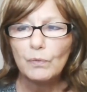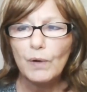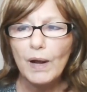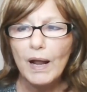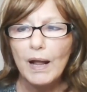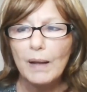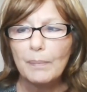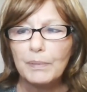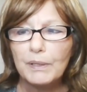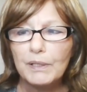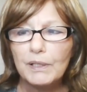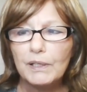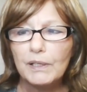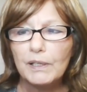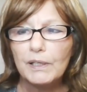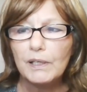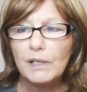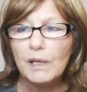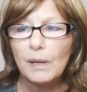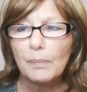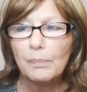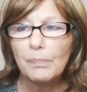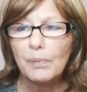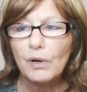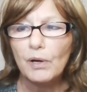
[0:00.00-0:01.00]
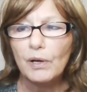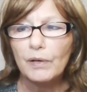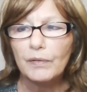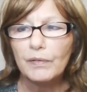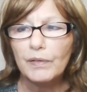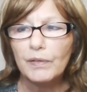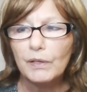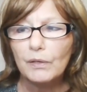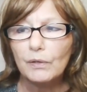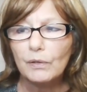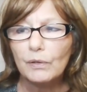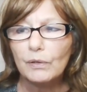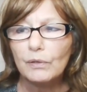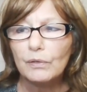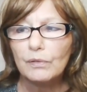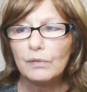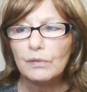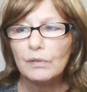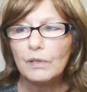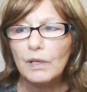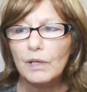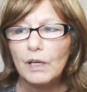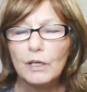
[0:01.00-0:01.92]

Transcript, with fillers: rapidly upon the earth